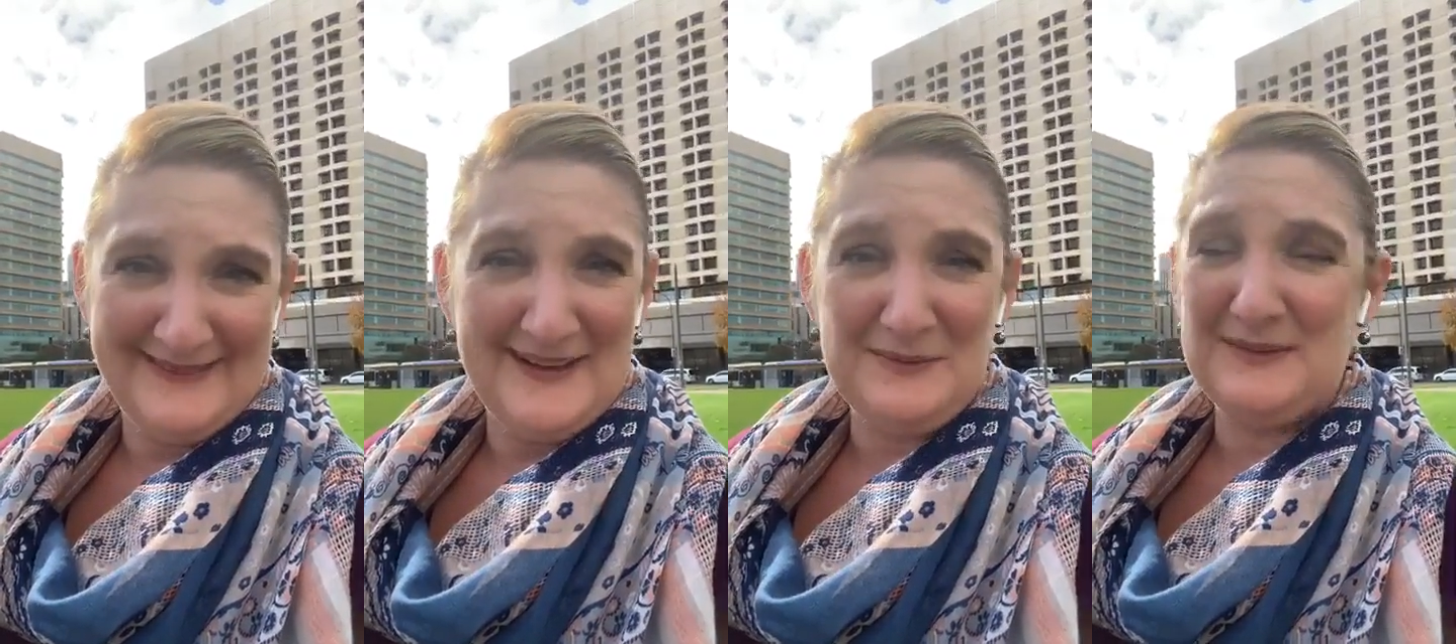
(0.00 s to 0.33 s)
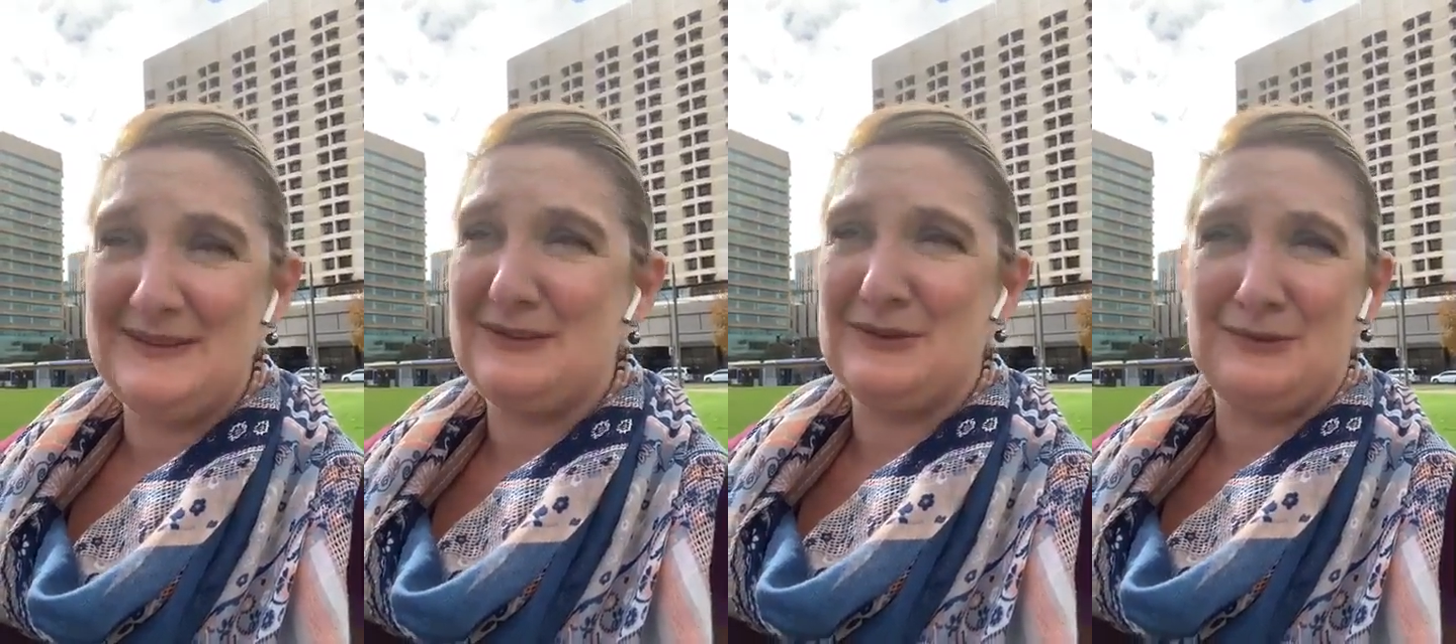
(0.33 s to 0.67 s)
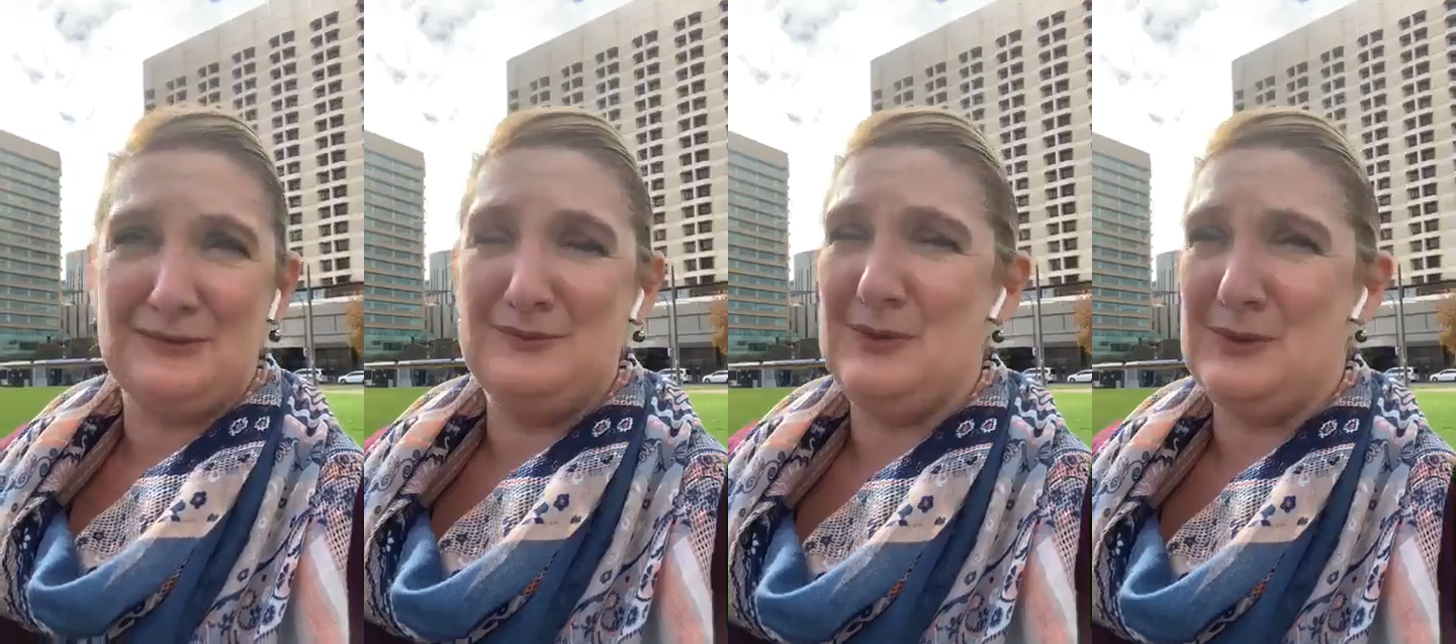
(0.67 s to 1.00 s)
It was
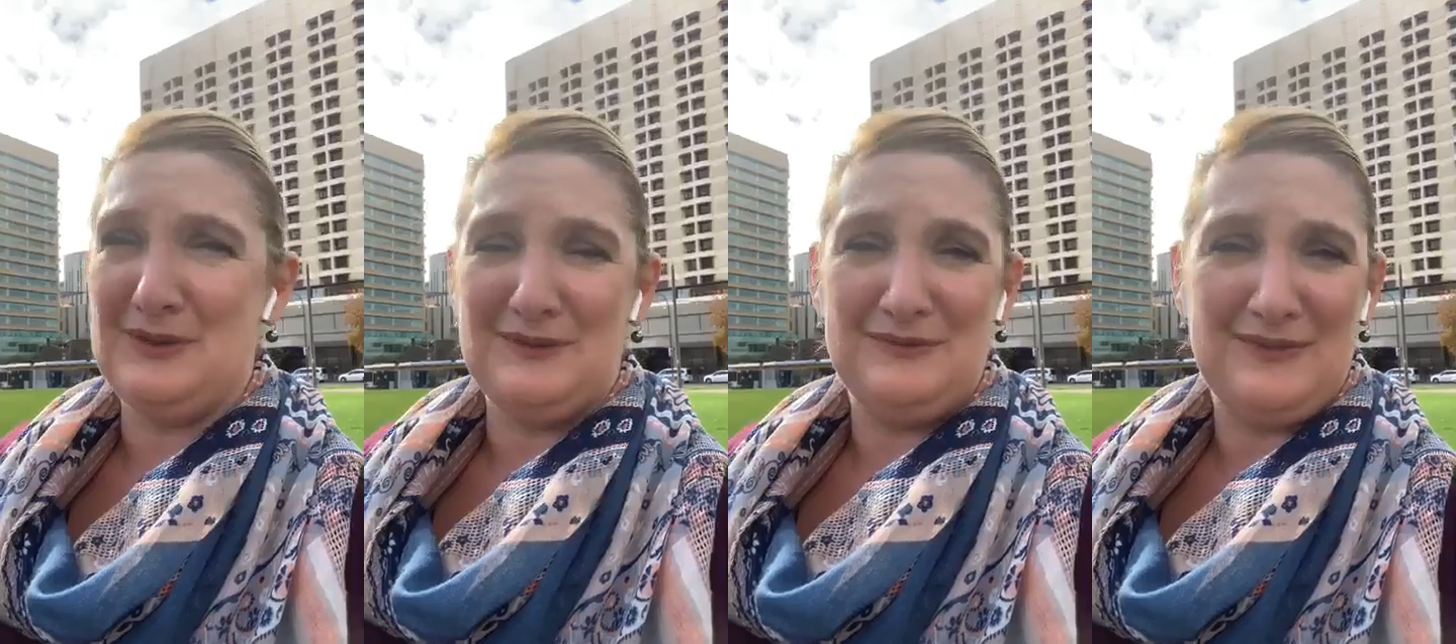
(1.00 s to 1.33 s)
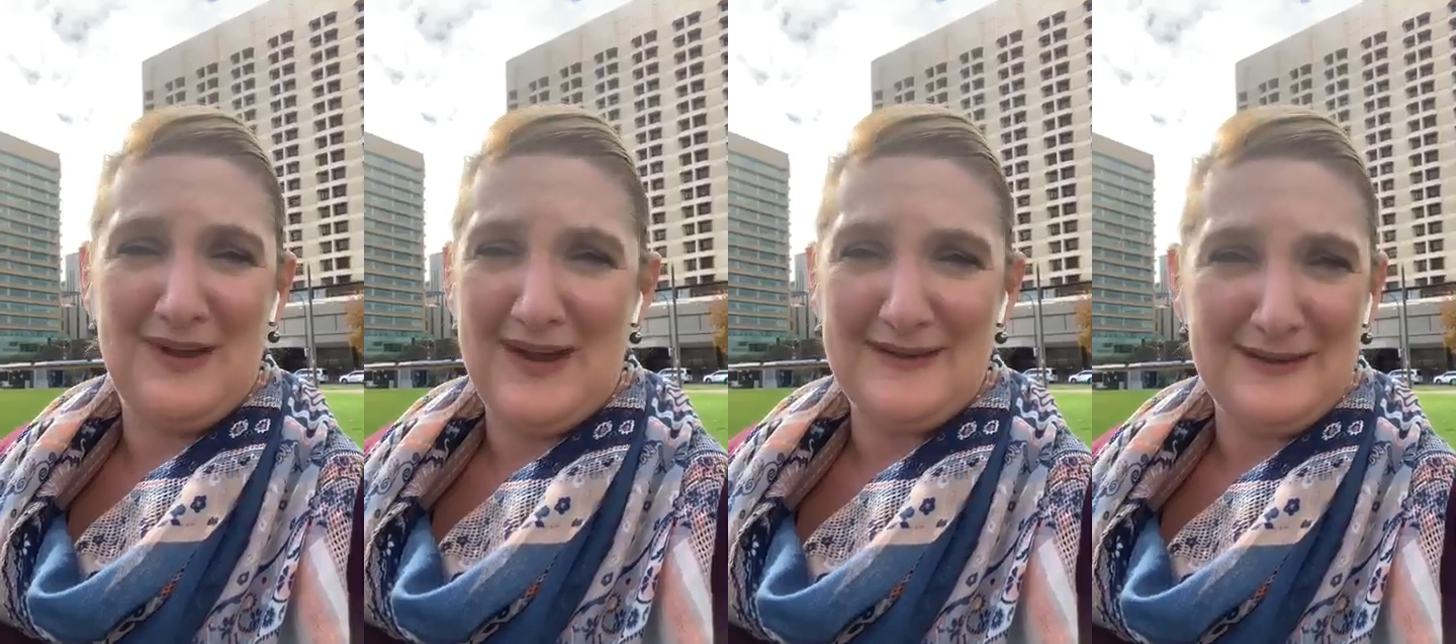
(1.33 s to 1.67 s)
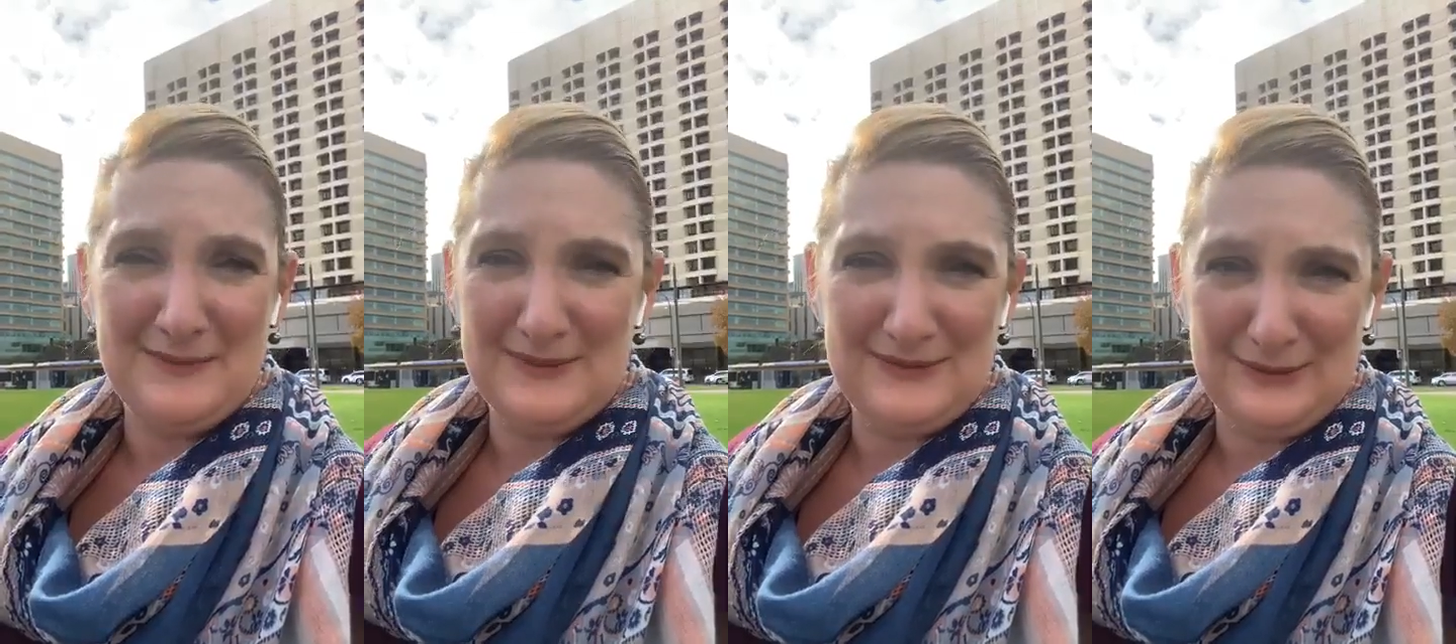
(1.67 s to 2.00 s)
more than fine.
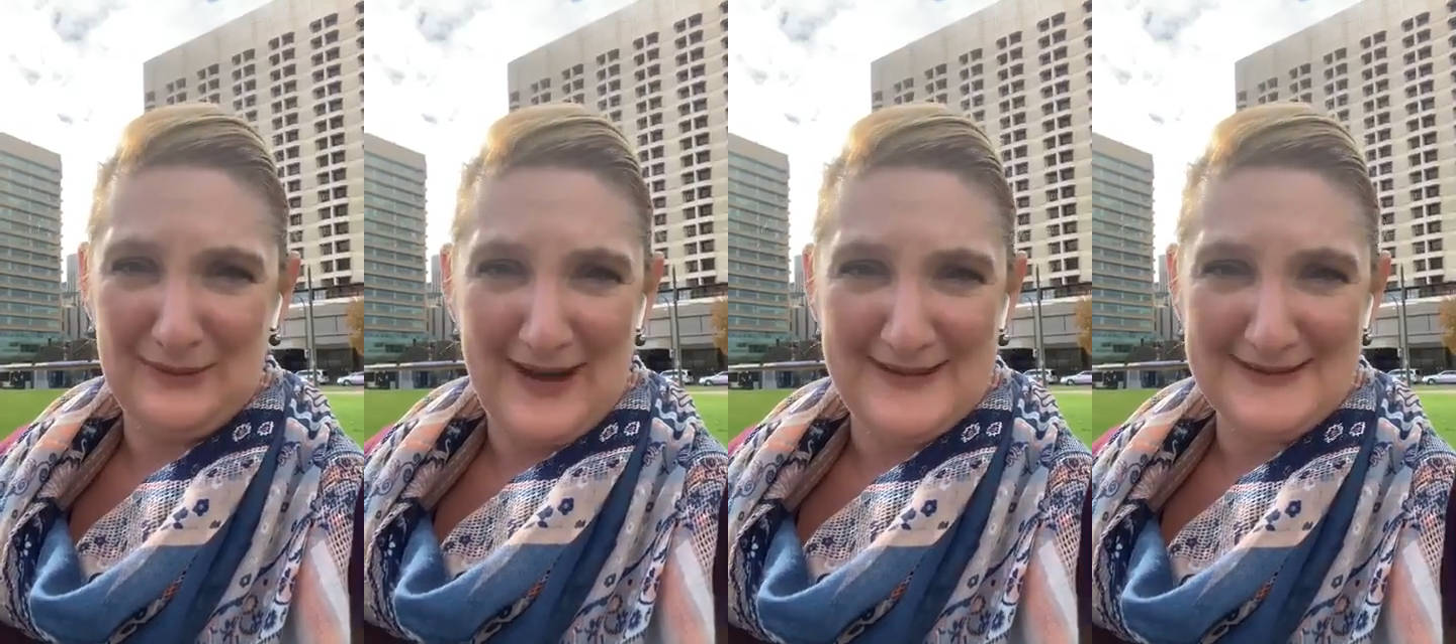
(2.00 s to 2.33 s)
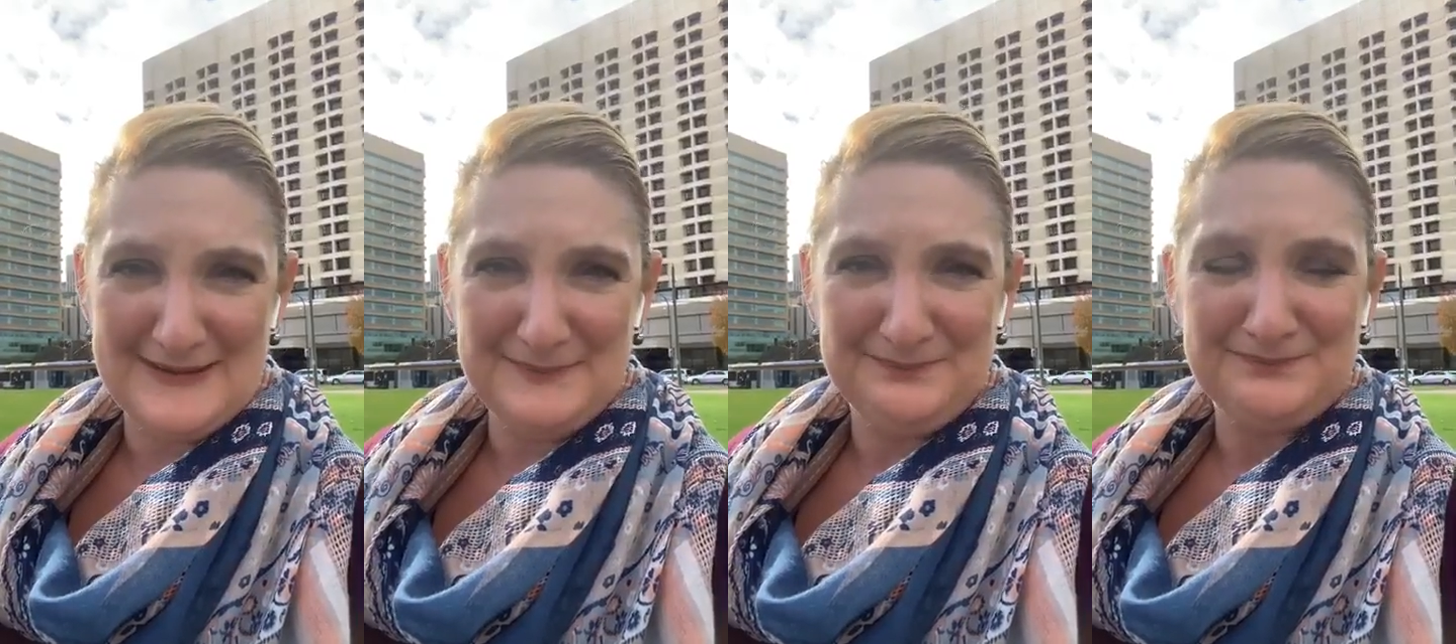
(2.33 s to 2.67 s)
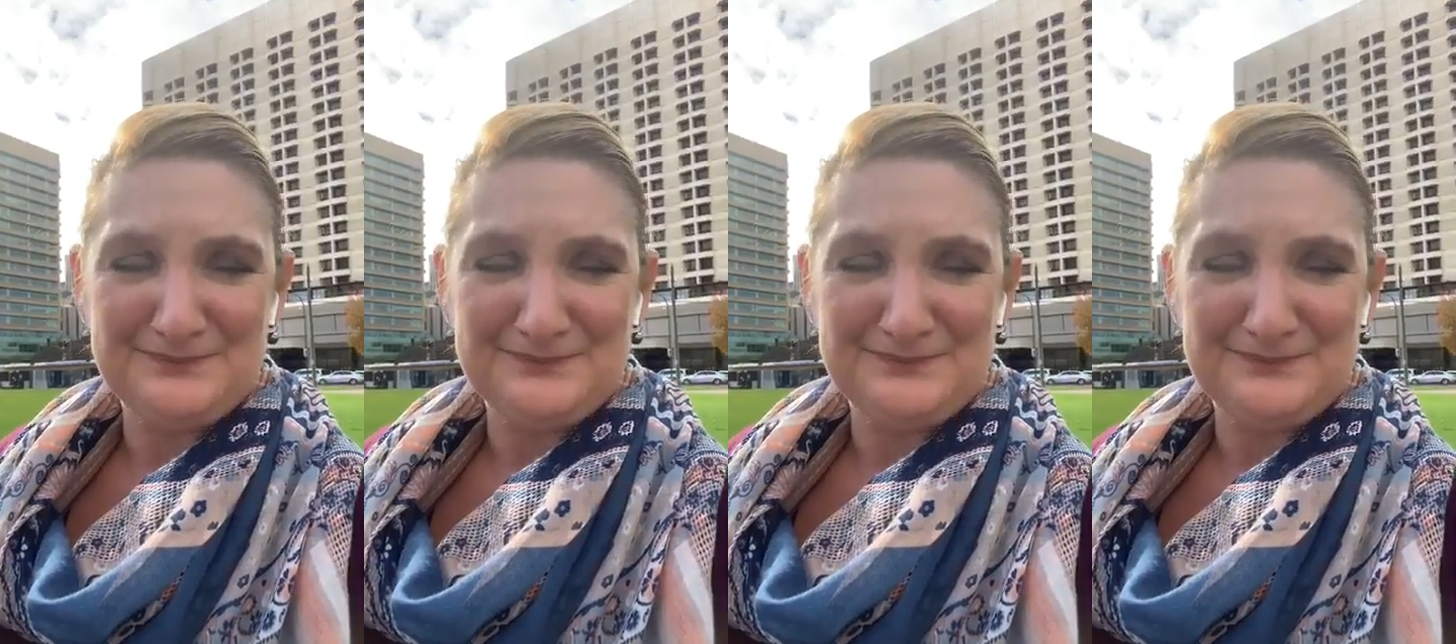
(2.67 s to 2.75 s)
It was great.